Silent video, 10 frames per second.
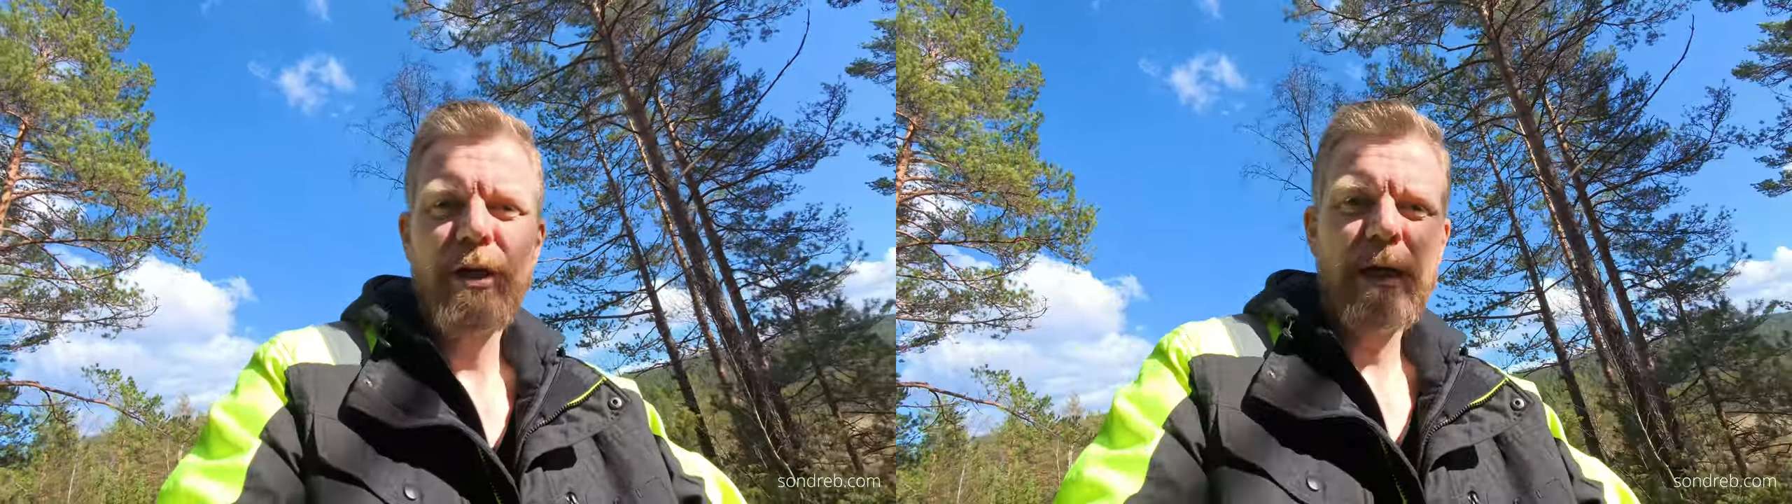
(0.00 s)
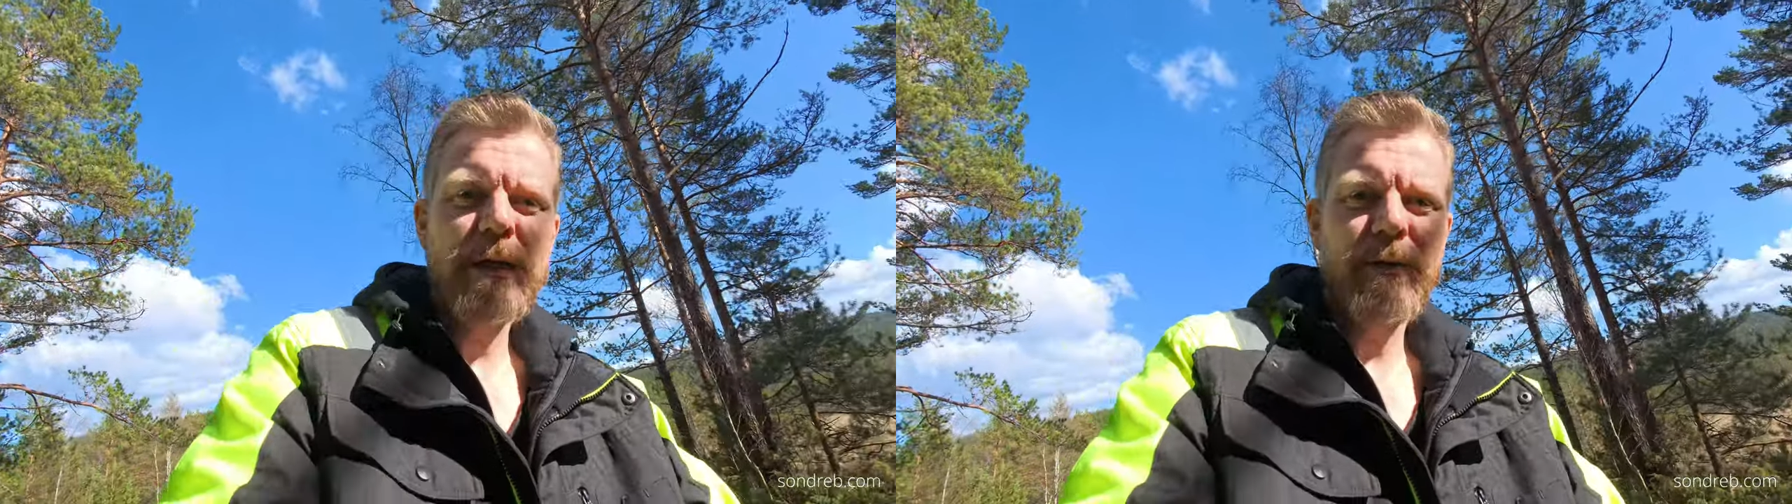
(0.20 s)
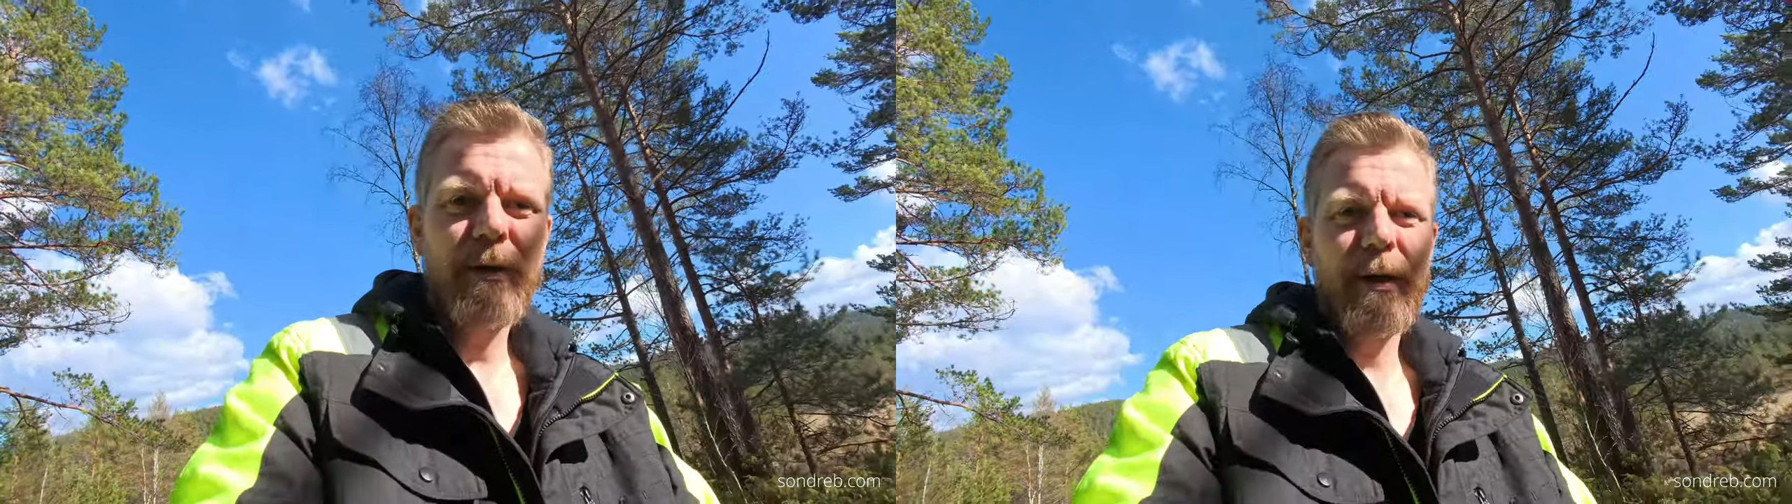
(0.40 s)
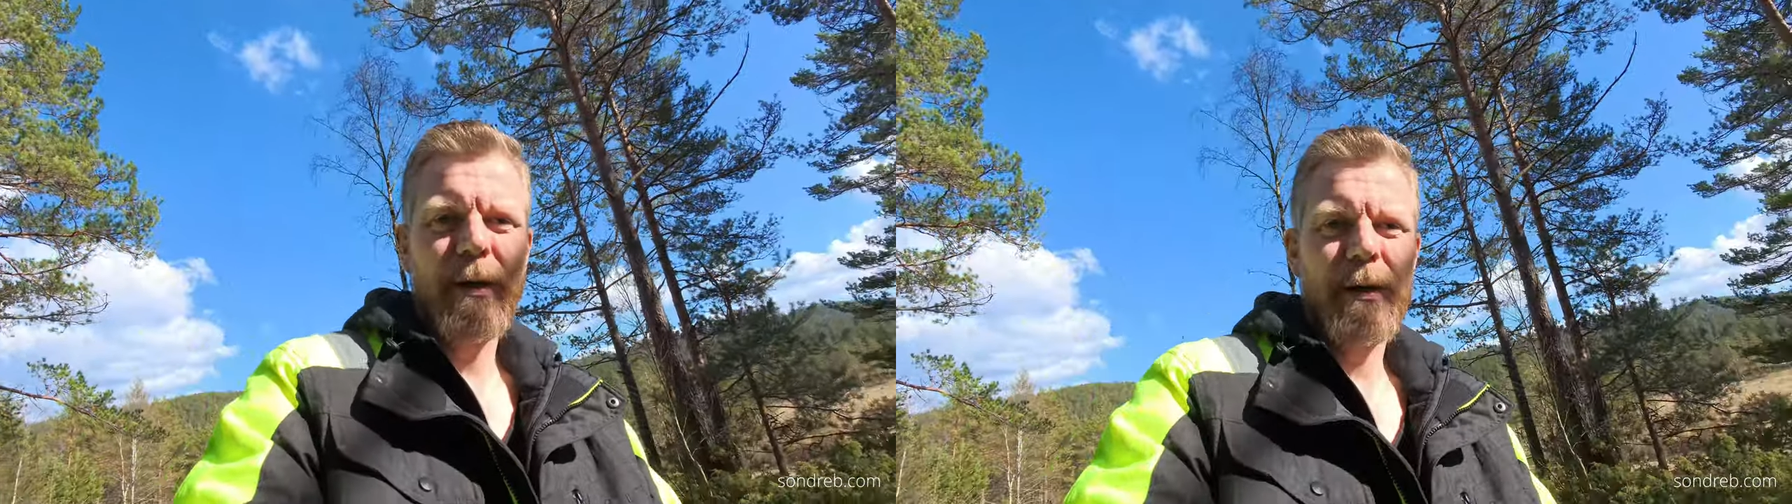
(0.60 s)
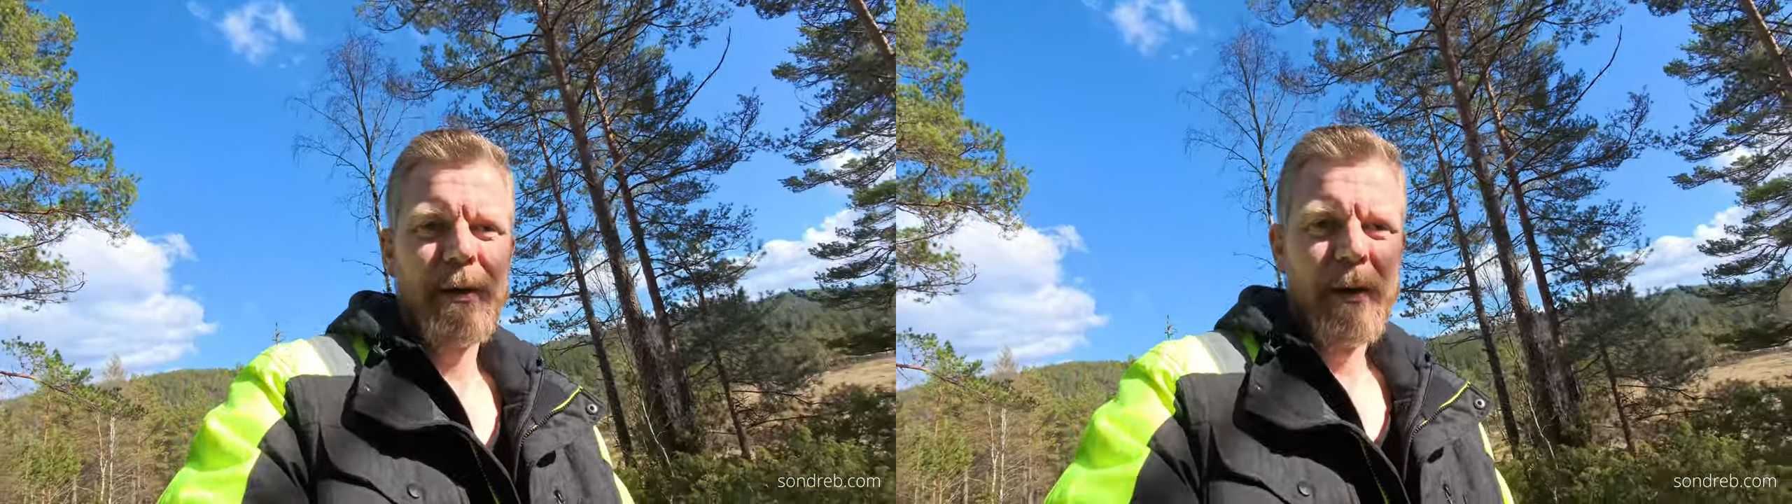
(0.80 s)
children,
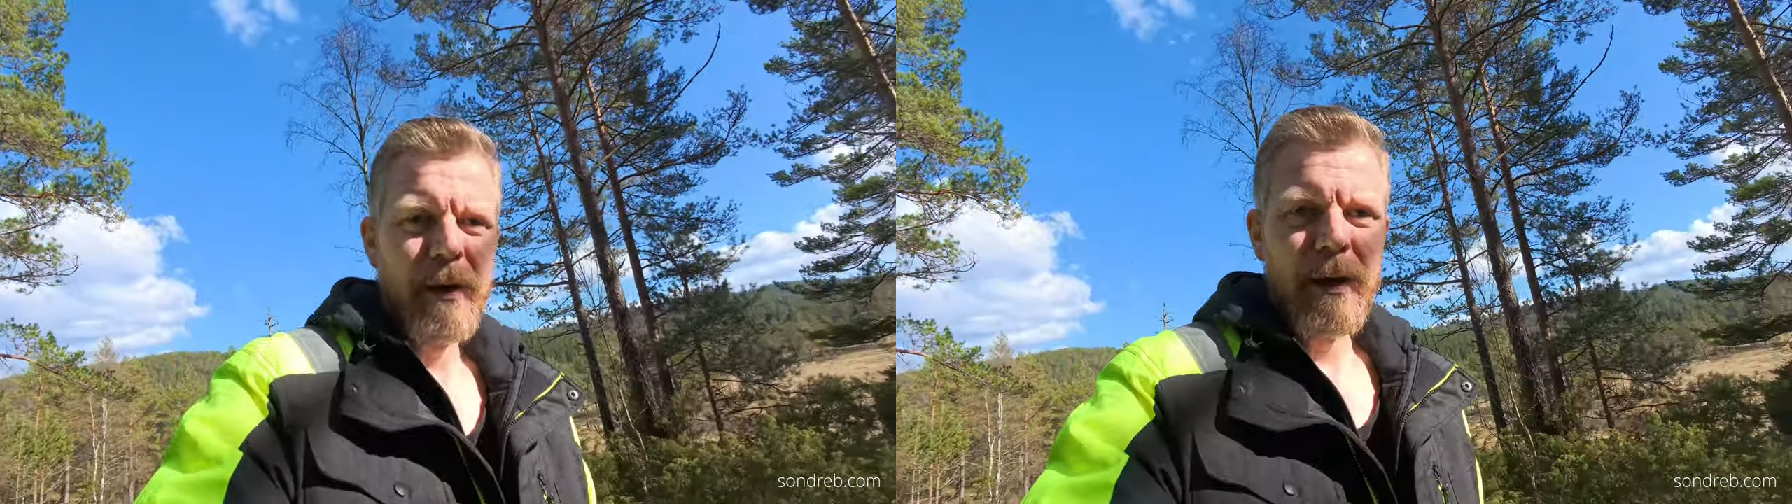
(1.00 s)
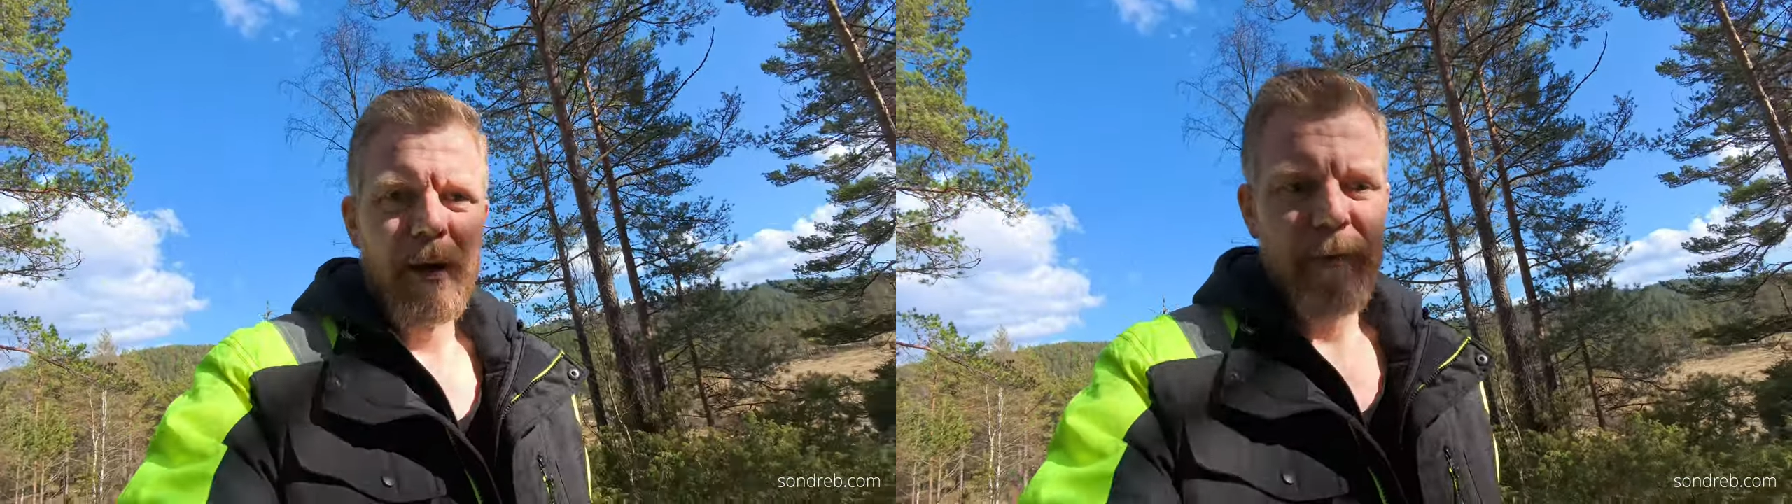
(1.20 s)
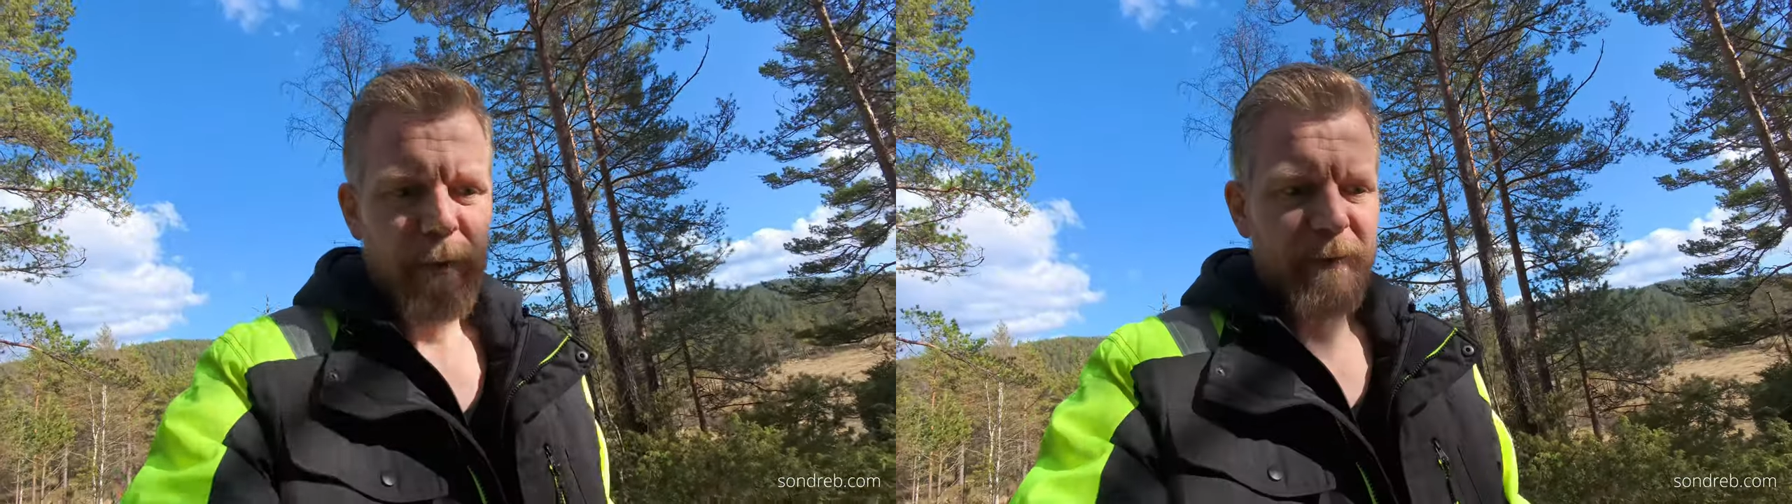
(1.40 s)
for